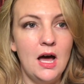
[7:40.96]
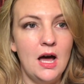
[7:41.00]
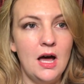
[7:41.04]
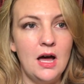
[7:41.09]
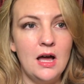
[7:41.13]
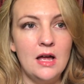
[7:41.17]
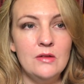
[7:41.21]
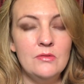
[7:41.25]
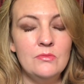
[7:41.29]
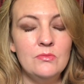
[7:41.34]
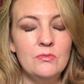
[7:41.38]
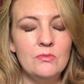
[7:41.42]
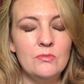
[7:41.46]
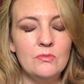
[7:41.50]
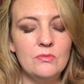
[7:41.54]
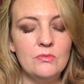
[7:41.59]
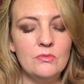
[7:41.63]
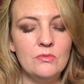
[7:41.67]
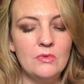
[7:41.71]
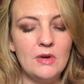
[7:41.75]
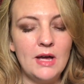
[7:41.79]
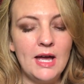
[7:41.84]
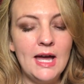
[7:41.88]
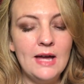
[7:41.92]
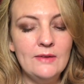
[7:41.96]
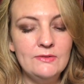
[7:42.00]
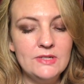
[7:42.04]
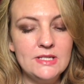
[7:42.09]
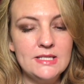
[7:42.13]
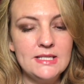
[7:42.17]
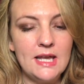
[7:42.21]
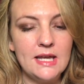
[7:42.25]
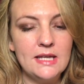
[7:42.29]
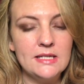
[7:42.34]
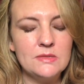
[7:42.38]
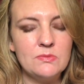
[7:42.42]
I have to
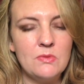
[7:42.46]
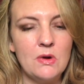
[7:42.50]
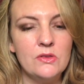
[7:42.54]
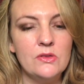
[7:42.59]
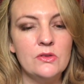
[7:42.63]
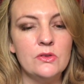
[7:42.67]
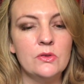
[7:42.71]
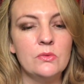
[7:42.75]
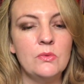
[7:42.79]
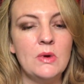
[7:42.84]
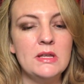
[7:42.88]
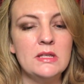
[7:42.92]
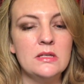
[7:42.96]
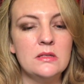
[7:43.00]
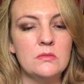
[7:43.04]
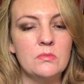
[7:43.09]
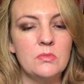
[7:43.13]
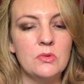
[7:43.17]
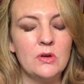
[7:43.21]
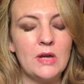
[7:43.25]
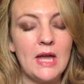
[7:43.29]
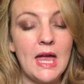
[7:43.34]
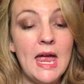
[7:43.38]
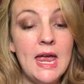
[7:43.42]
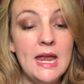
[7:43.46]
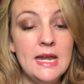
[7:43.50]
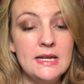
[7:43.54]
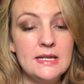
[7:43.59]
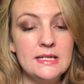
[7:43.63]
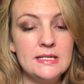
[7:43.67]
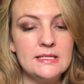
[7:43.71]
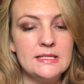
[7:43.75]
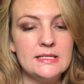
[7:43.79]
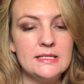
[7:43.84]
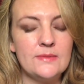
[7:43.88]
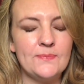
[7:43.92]
say as well that the way that the book
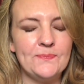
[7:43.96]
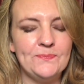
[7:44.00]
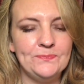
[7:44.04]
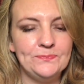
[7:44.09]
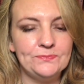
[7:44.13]
ends,